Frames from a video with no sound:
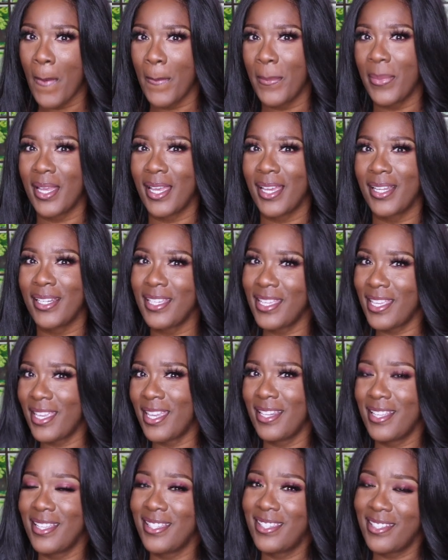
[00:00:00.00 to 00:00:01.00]
But
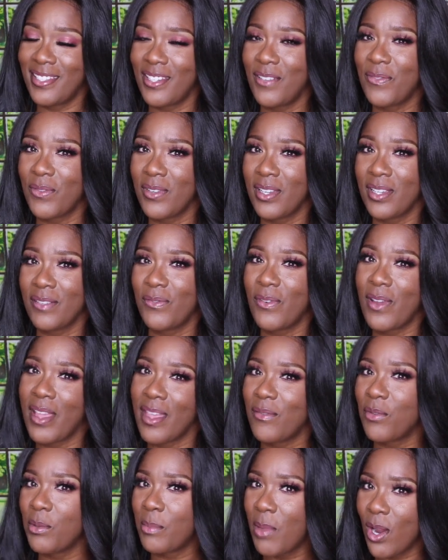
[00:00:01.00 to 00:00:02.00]
again, it's different for
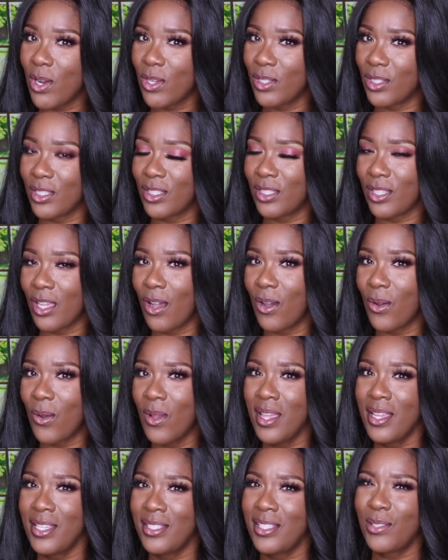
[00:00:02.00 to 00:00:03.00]
every person. So
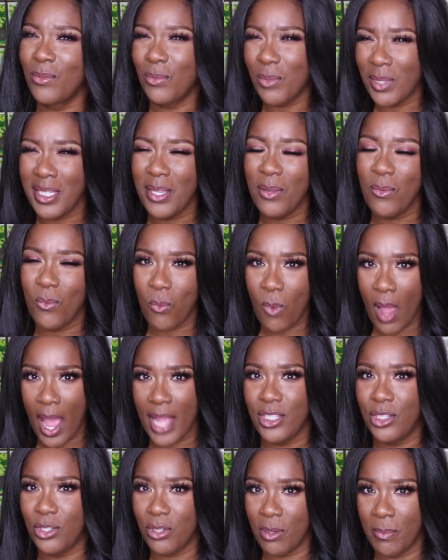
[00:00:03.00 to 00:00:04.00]
just really
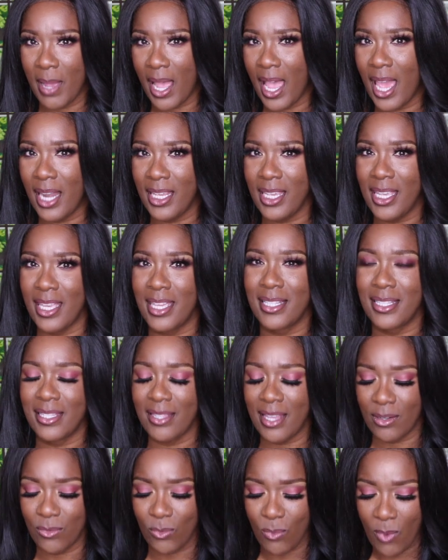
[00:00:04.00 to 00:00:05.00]
watch your body and
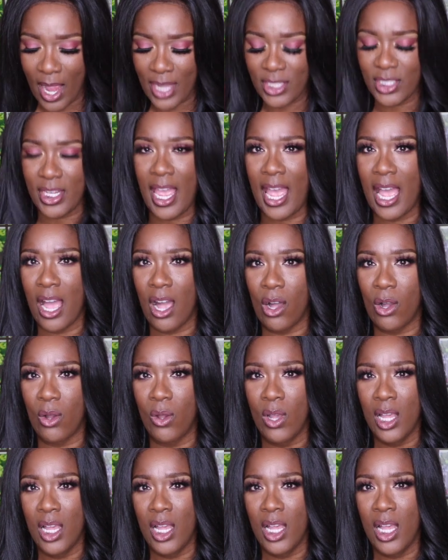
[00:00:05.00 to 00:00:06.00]
and watch how
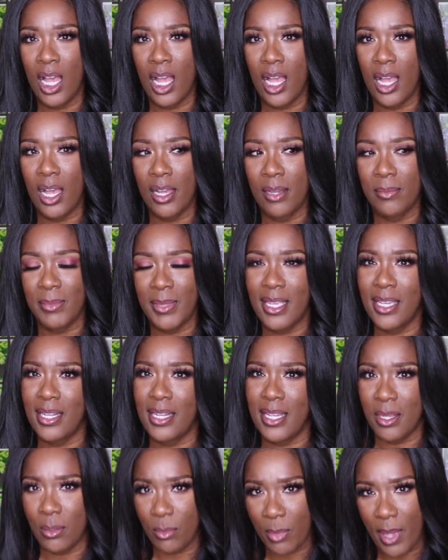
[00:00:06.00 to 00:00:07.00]
um, it
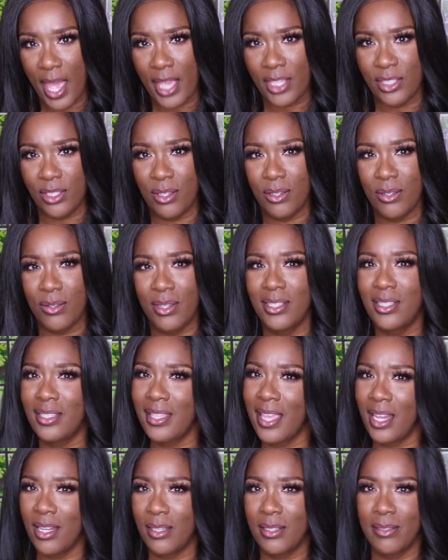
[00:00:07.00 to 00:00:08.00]
impacts you, and just
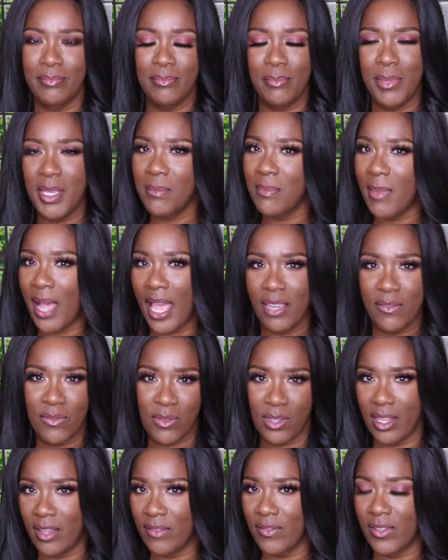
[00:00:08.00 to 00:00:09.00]
kind of be
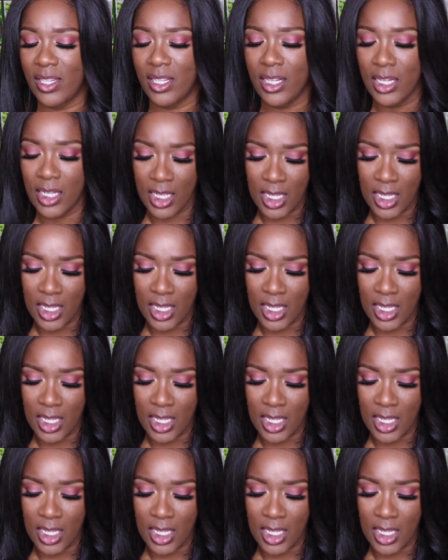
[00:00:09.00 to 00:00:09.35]
mindful of it.